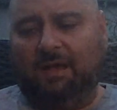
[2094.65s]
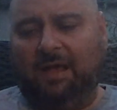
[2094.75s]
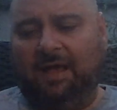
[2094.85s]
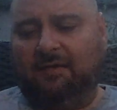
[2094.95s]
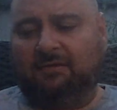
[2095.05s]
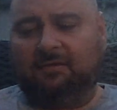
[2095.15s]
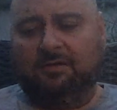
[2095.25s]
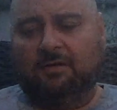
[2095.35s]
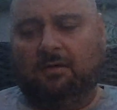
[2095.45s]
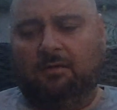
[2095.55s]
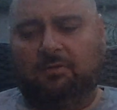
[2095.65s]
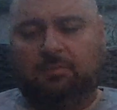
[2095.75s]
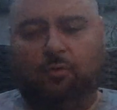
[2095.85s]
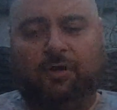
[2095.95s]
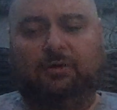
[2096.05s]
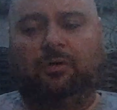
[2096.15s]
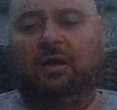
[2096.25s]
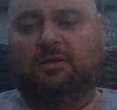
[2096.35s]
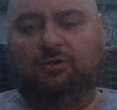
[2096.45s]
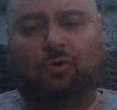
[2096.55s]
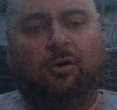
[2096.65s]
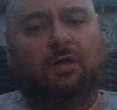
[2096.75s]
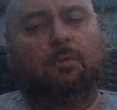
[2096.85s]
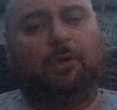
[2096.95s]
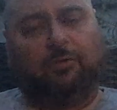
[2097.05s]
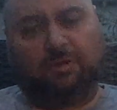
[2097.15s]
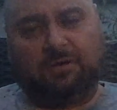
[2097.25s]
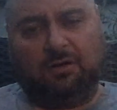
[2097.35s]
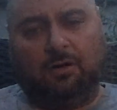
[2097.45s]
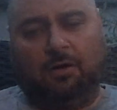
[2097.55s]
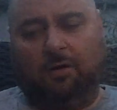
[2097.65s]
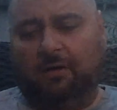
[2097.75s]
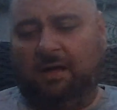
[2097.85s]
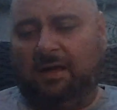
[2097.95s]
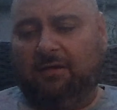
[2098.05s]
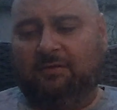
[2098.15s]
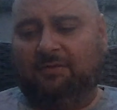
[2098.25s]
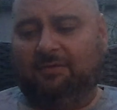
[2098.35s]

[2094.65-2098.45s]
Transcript: And smoking together, talking about the cigar and